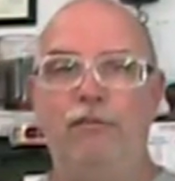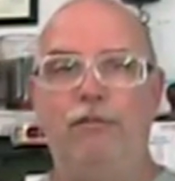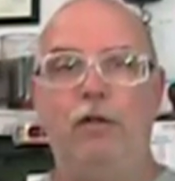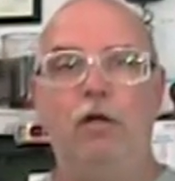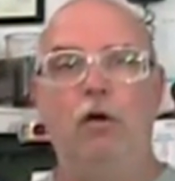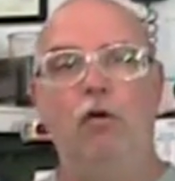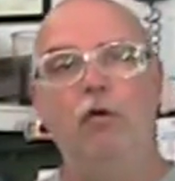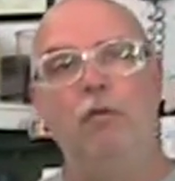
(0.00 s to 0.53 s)
if
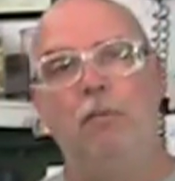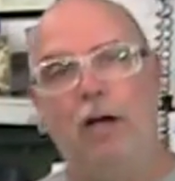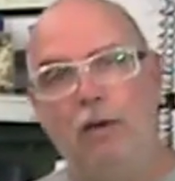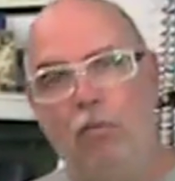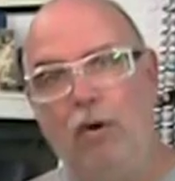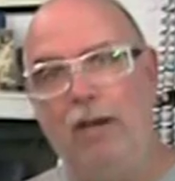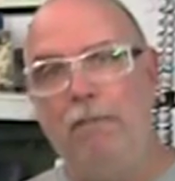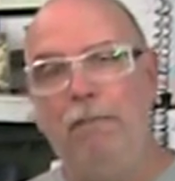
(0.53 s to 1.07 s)
you go to my
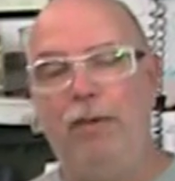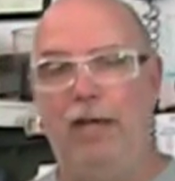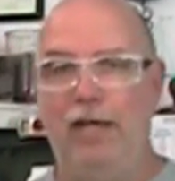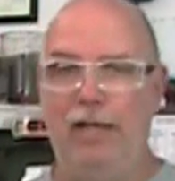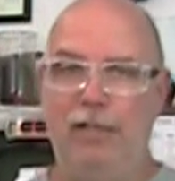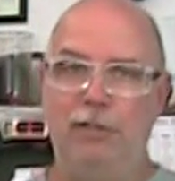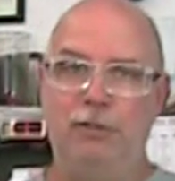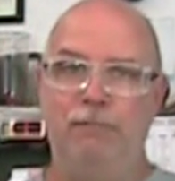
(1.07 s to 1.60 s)

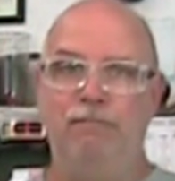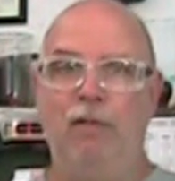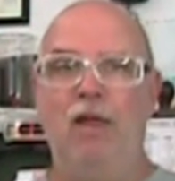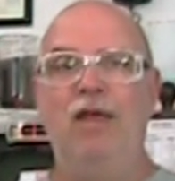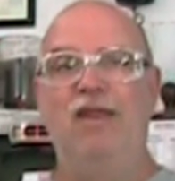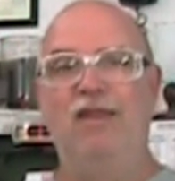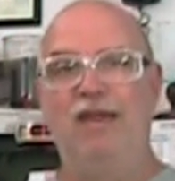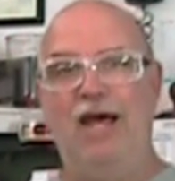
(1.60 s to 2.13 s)
webpage,
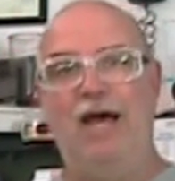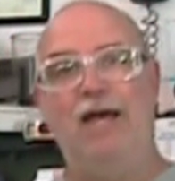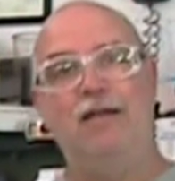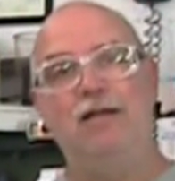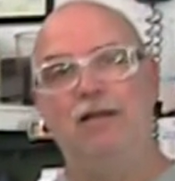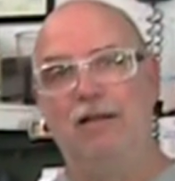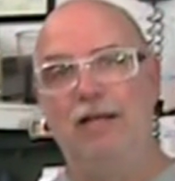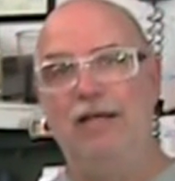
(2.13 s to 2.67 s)

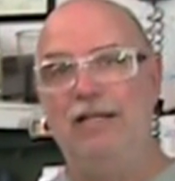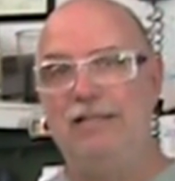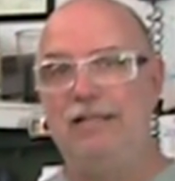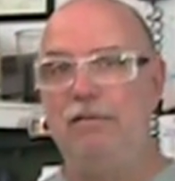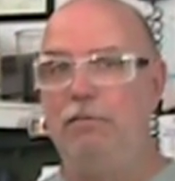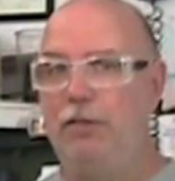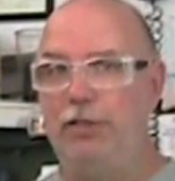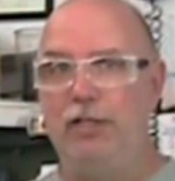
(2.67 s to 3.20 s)

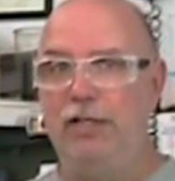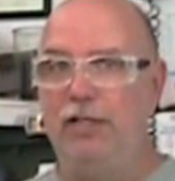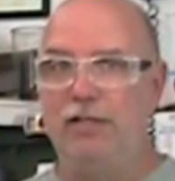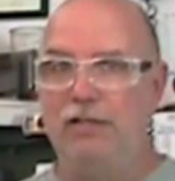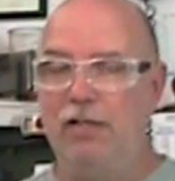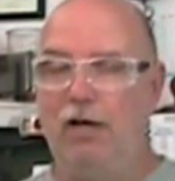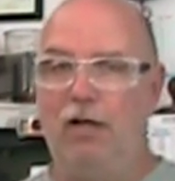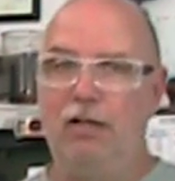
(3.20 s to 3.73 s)

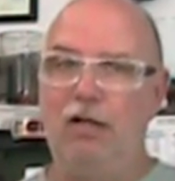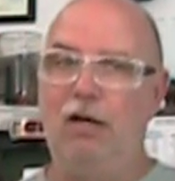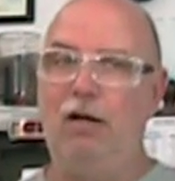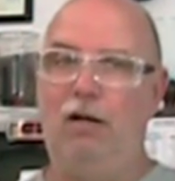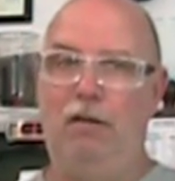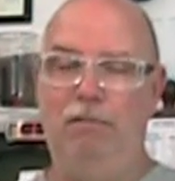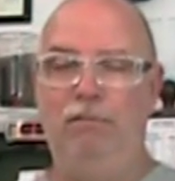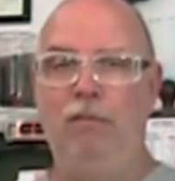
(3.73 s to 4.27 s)

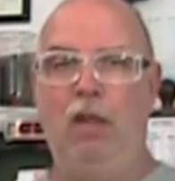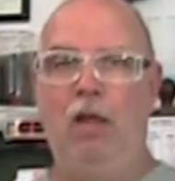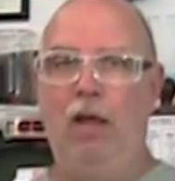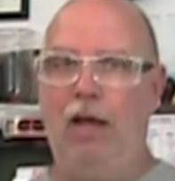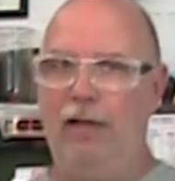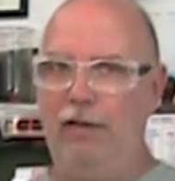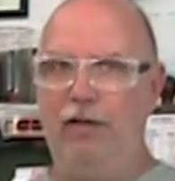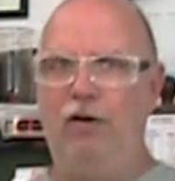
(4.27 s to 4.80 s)
thatlazymachinist.com,
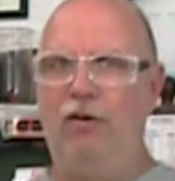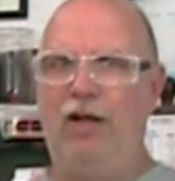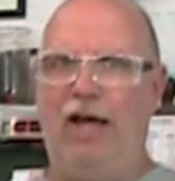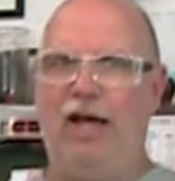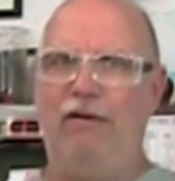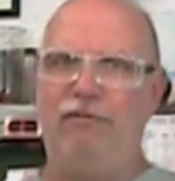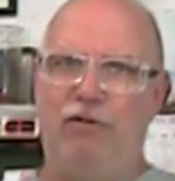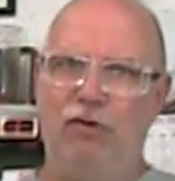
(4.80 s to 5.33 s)
and you don't
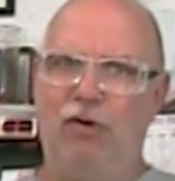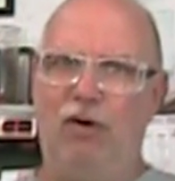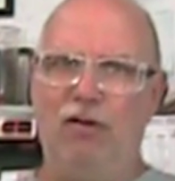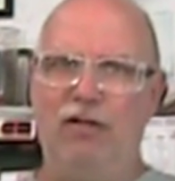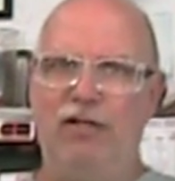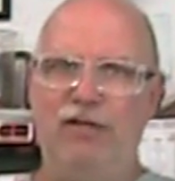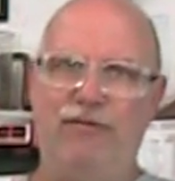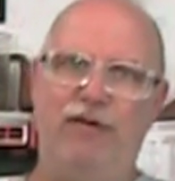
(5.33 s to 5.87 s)
have to,
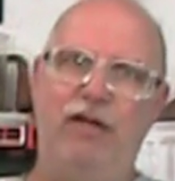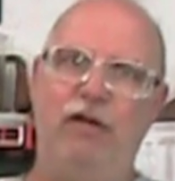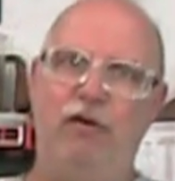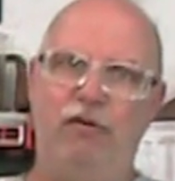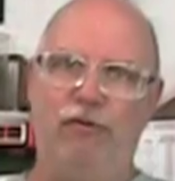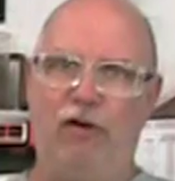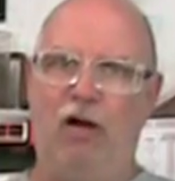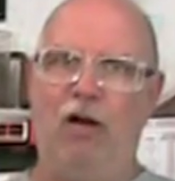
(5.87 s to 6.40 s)
all these
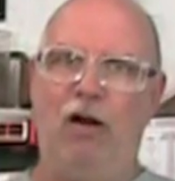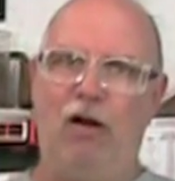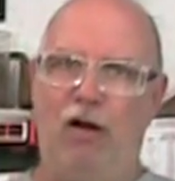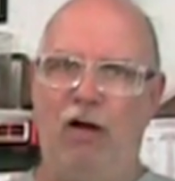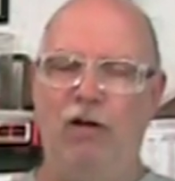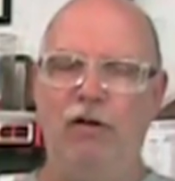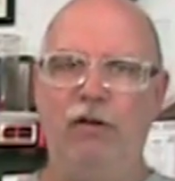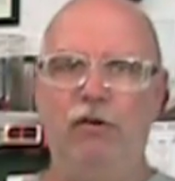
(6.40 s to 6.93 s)
videos are
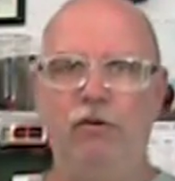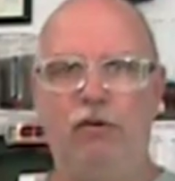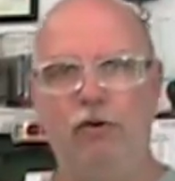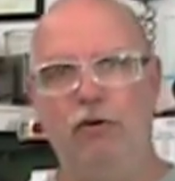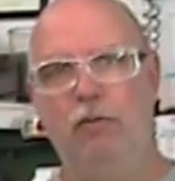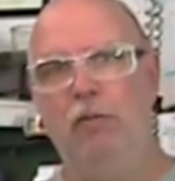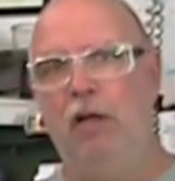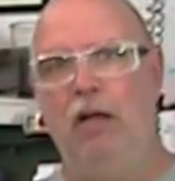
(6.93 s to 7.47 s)
on
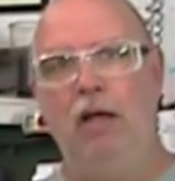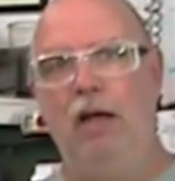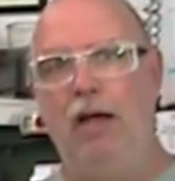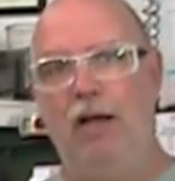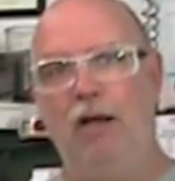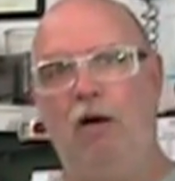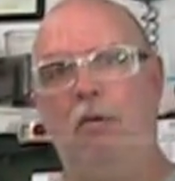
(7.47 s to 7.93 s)
YouTube, and